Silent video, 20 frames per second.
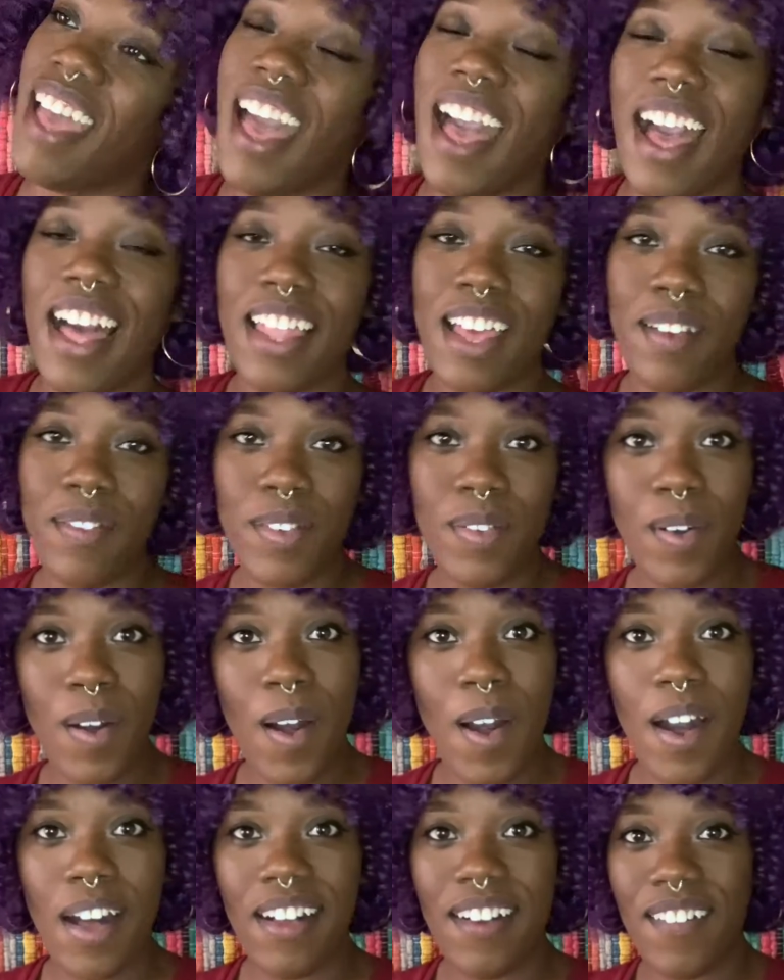I love you
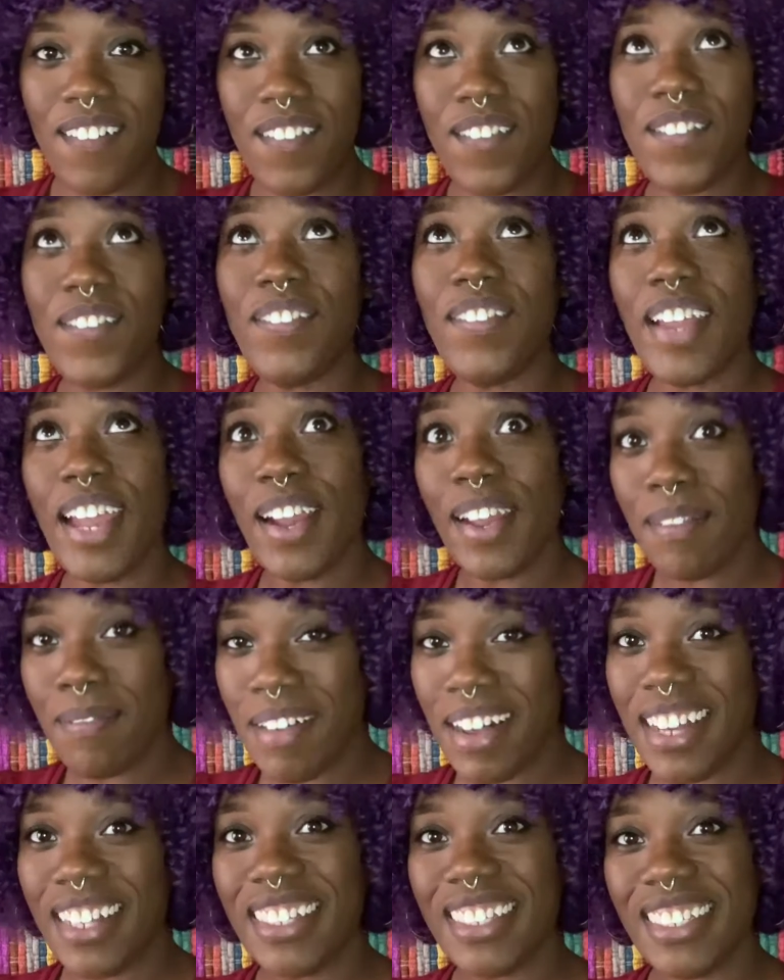all very
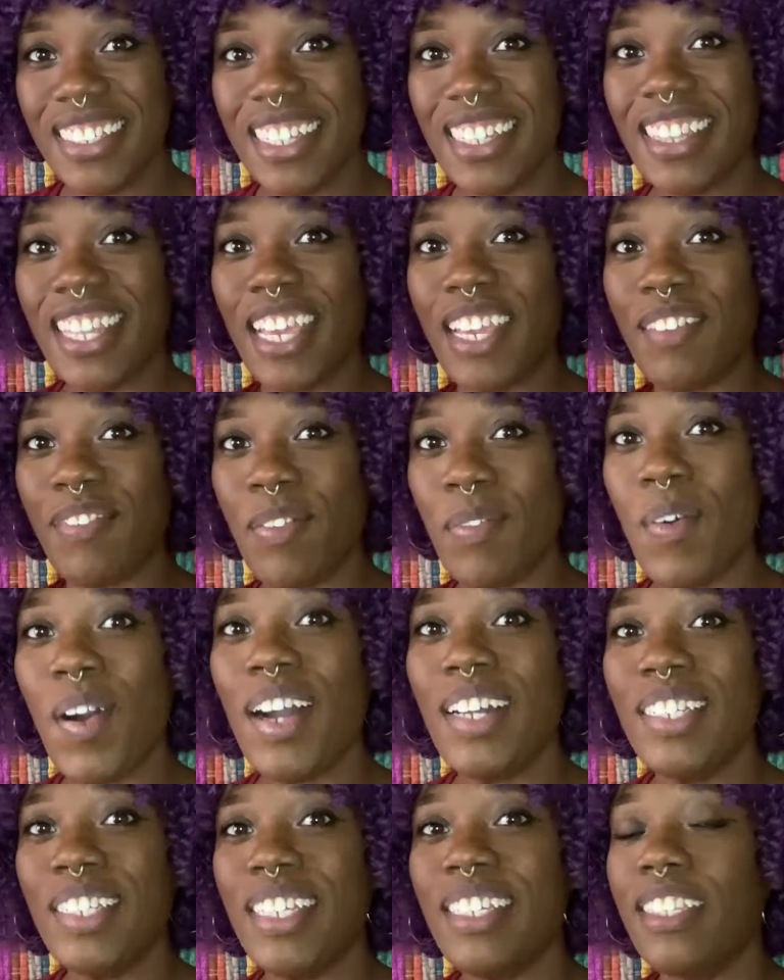much. Thank you for
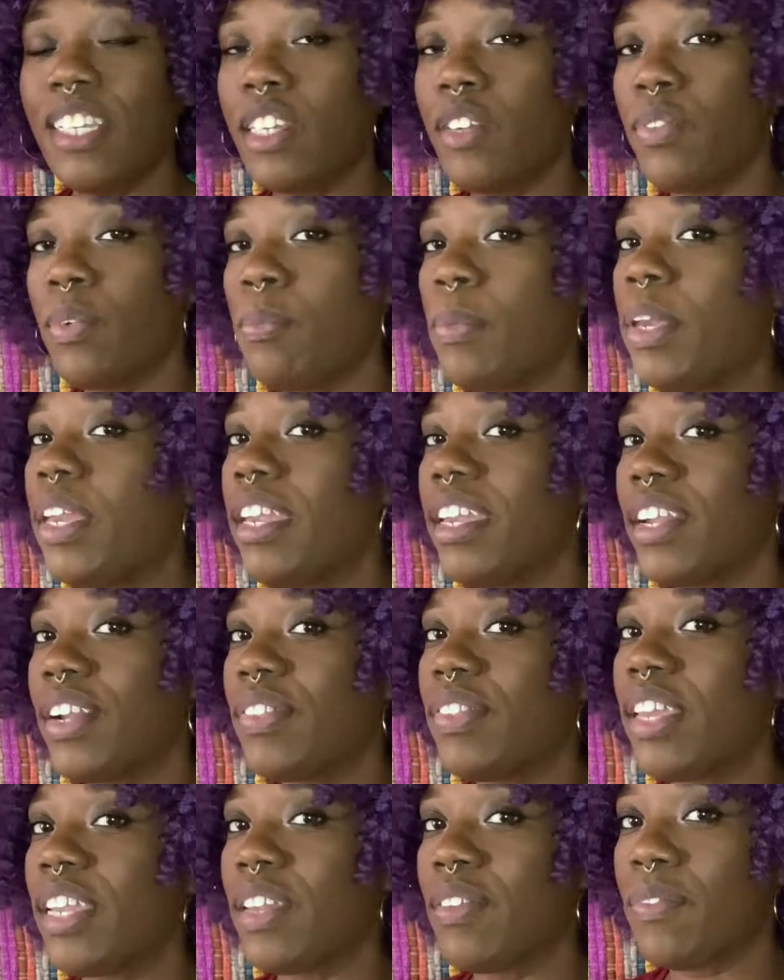watching. Thank you for being here.
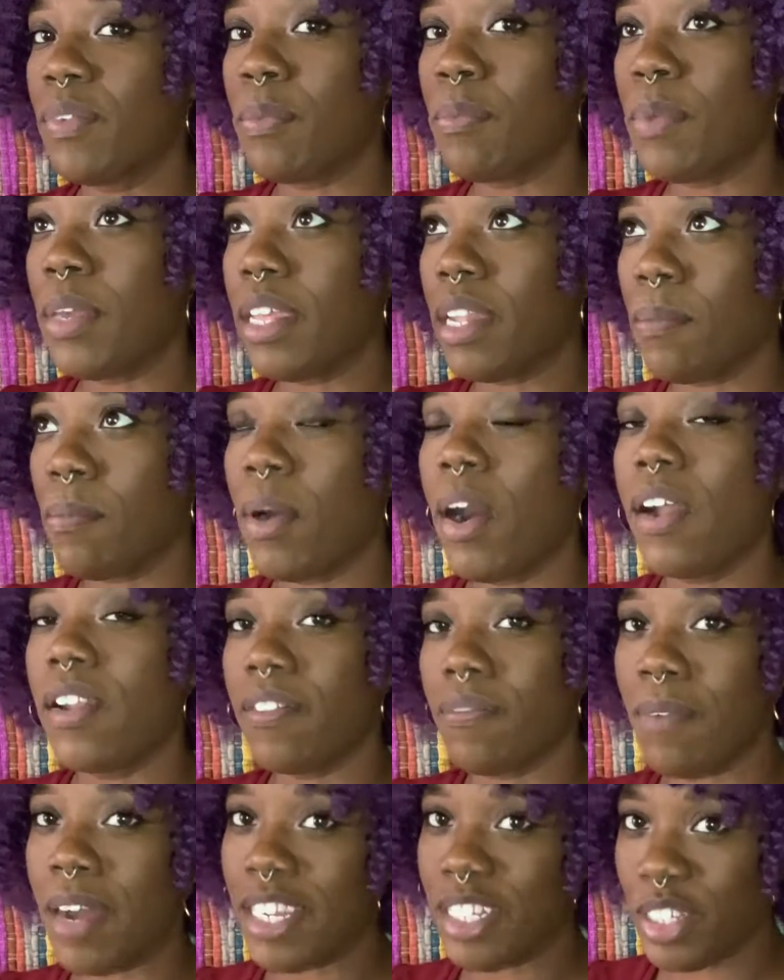Thank you for being a part
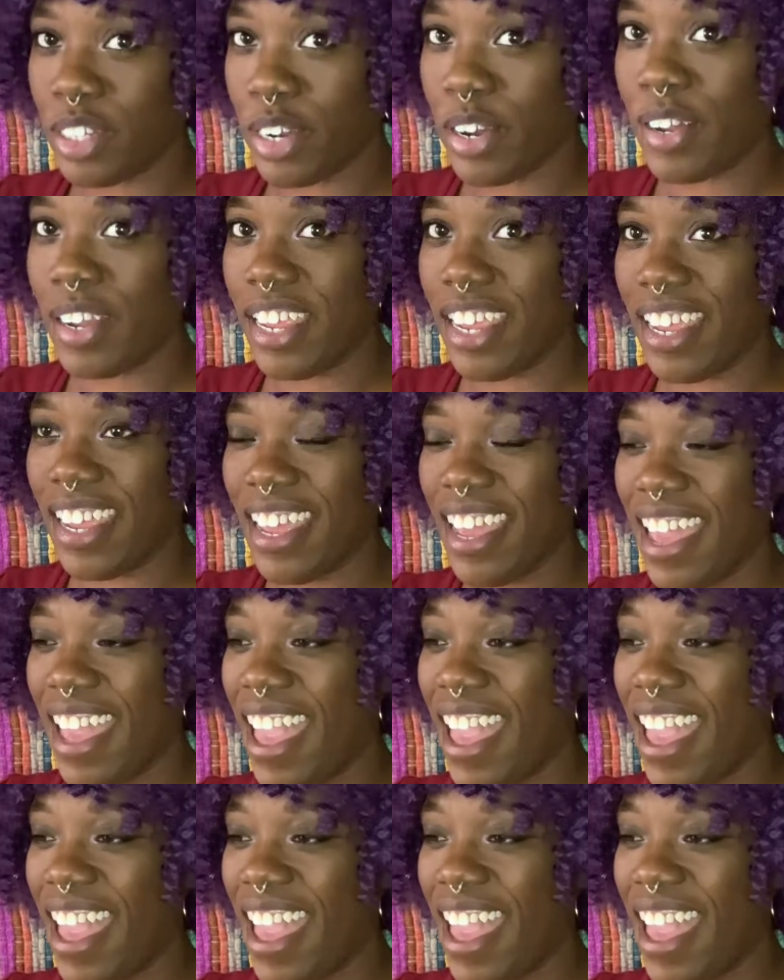of my journey.